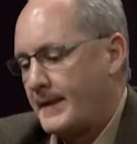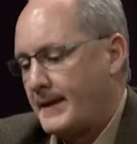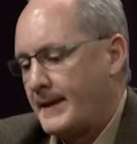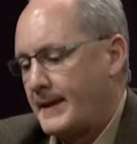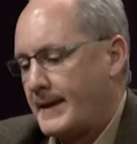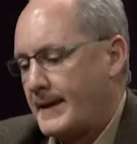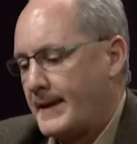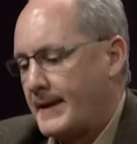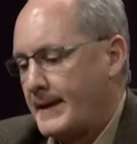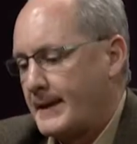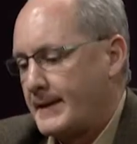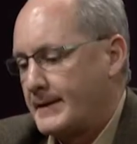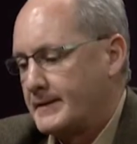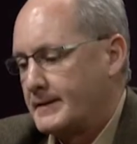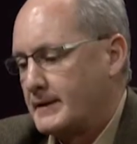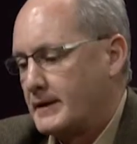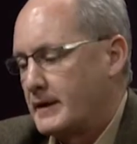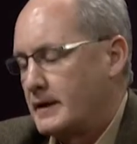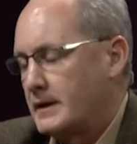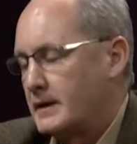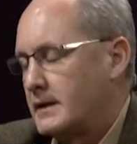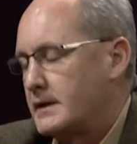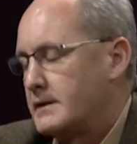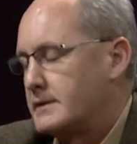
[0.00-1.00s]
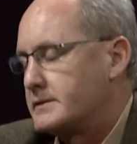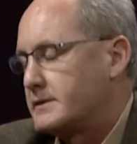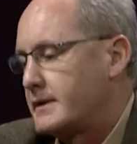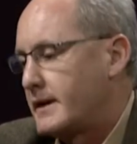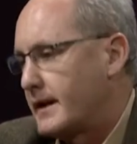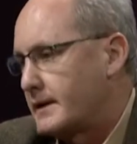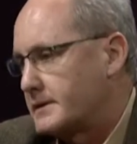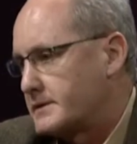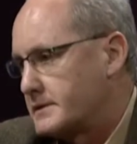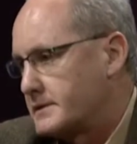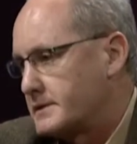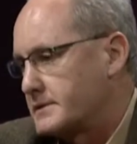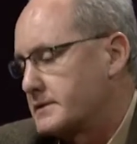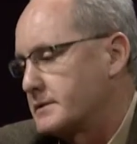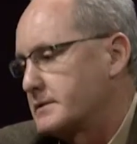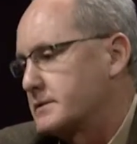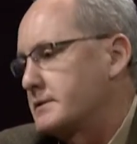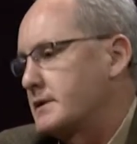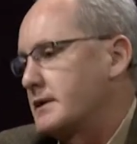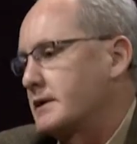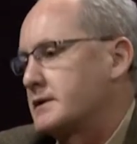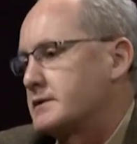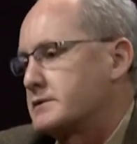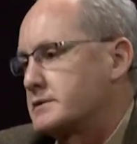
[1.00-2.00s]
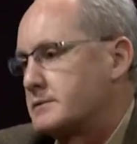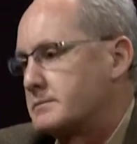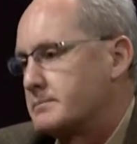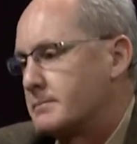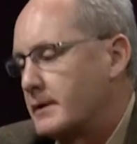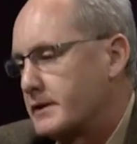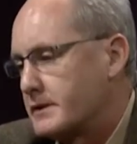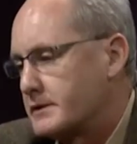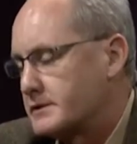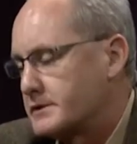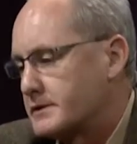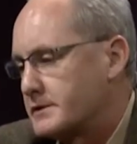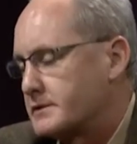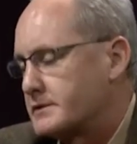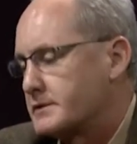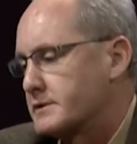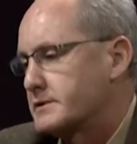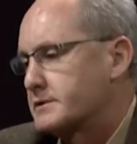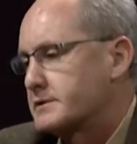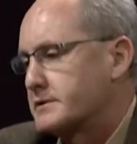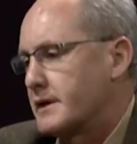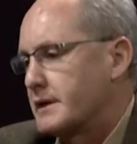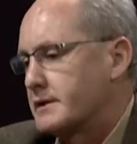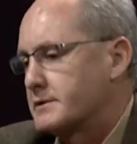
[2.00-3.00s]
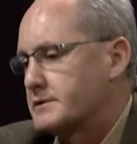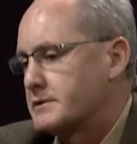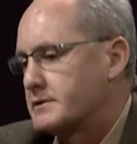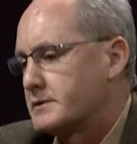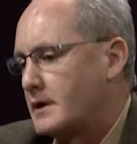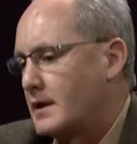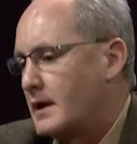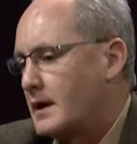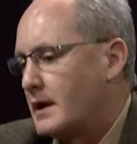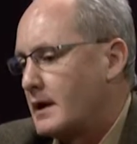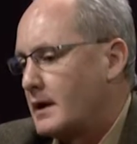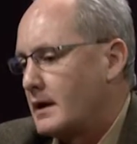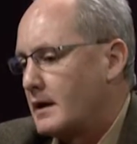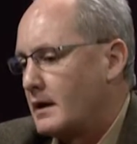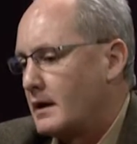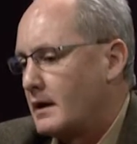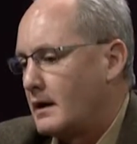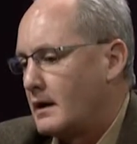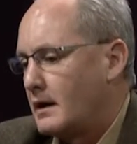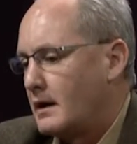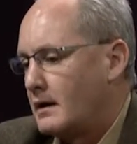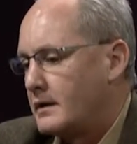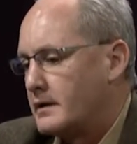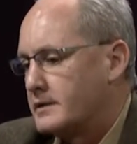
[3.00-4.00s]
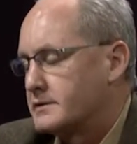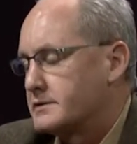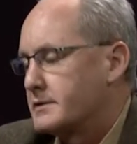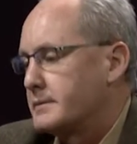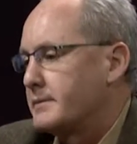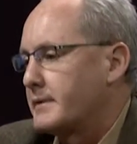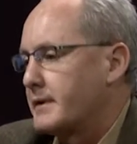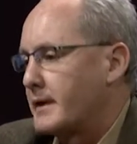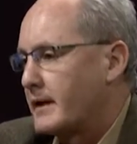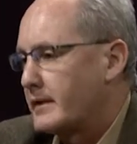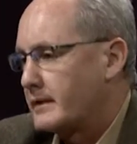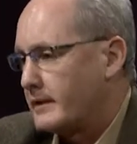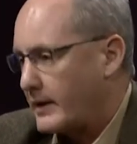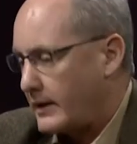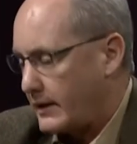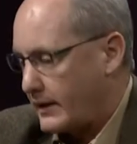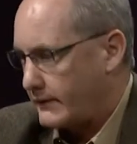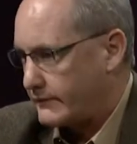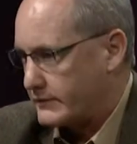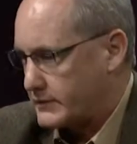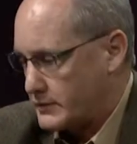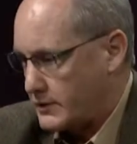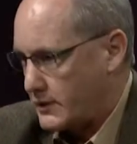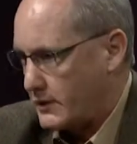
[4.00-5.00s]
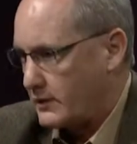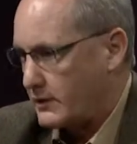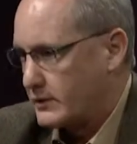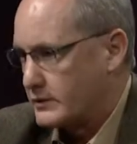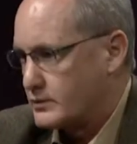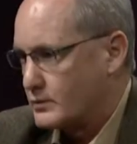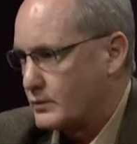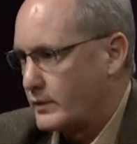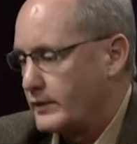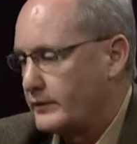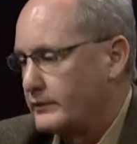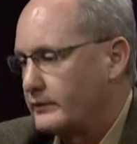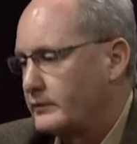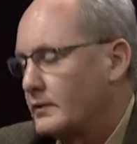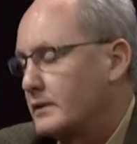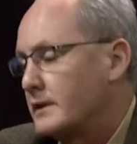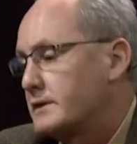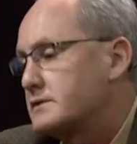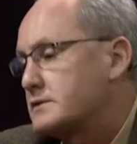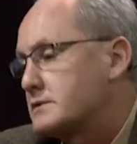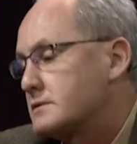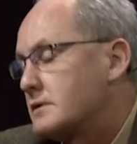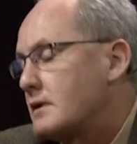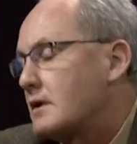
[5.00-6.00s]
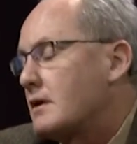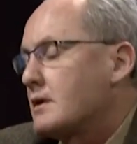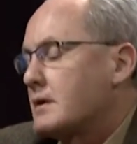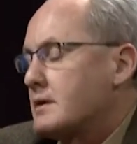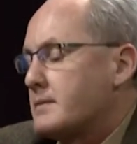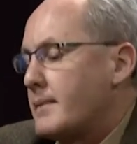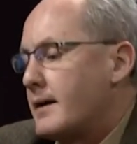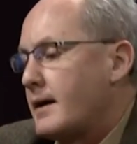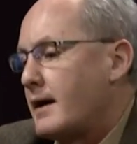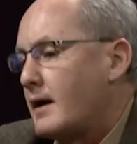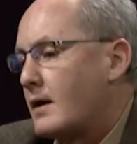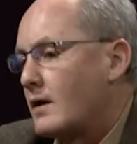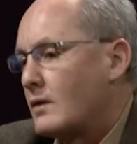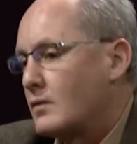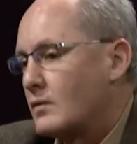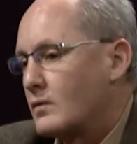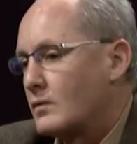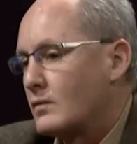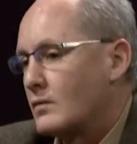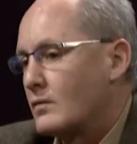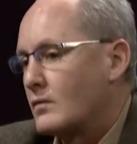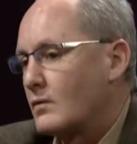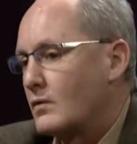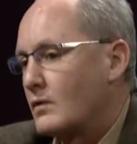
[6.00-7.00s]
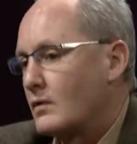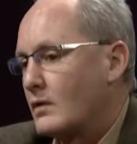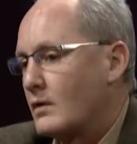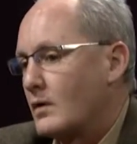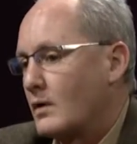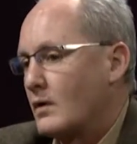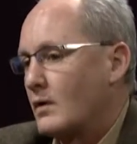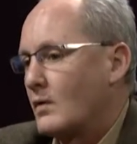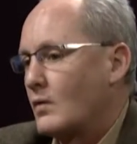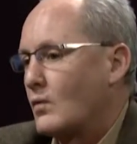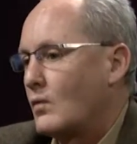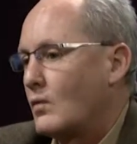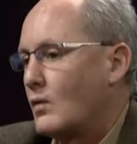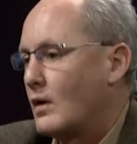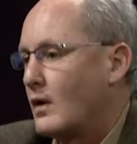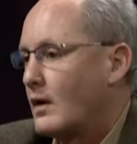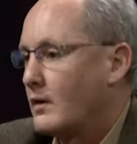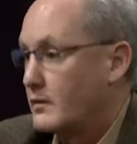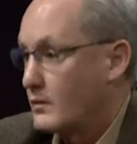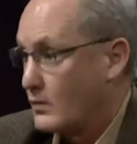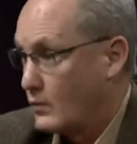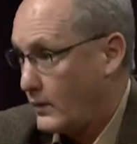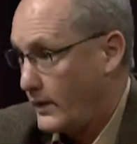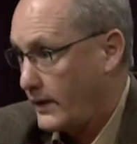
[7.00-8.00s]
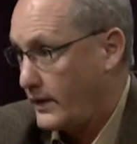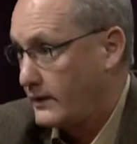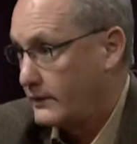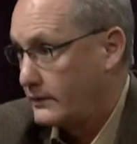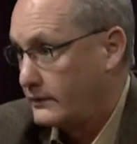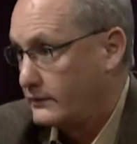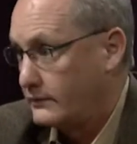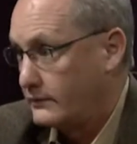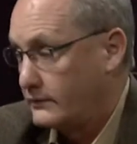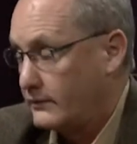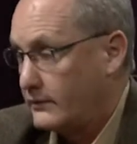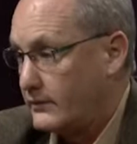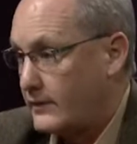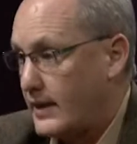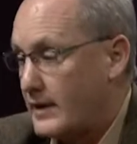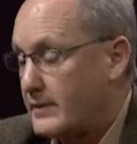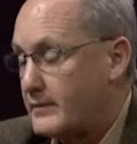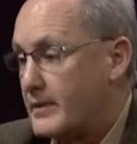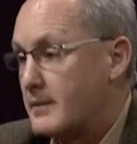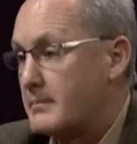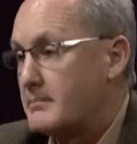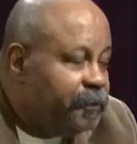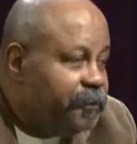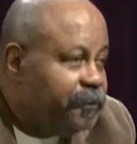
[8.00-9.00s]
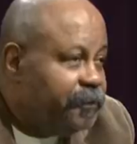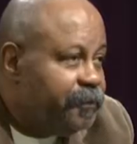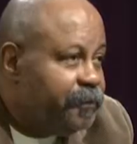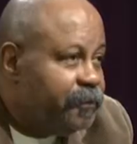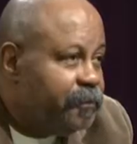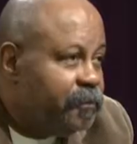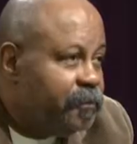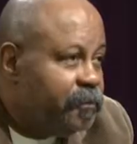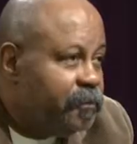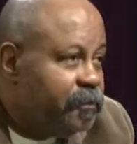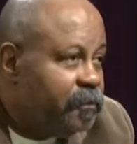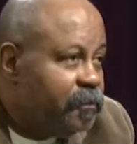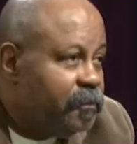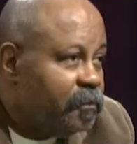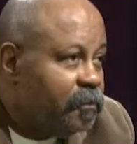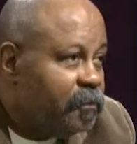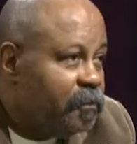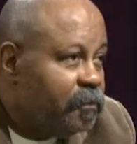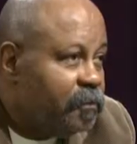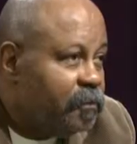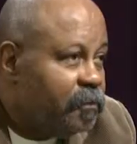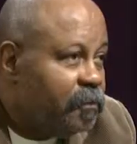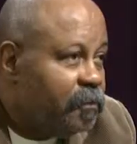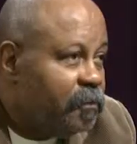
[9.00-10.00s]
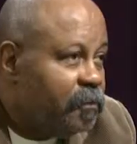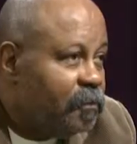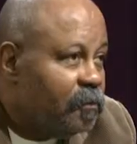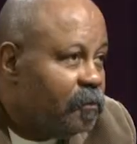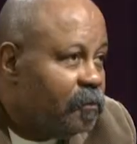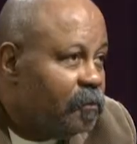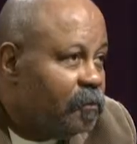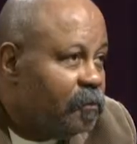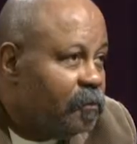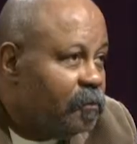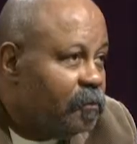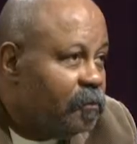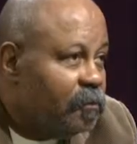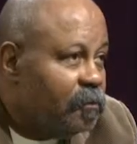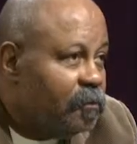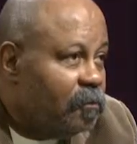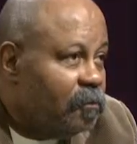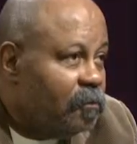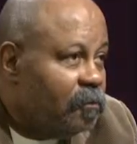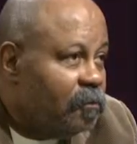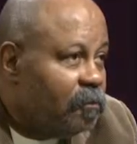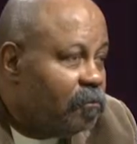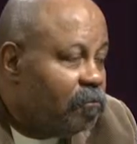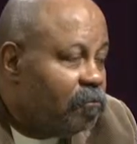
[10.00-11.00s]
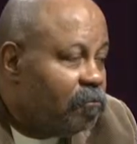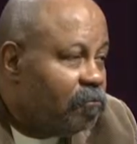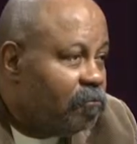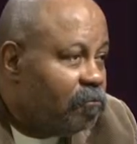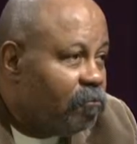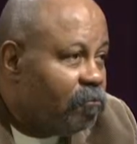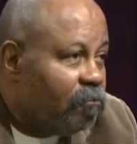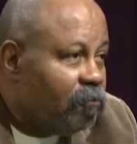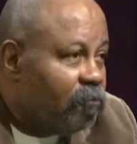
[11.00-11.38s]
and taxing success and punishing success is something I have a challenge with. So let's talk about other ways that maybe we can make community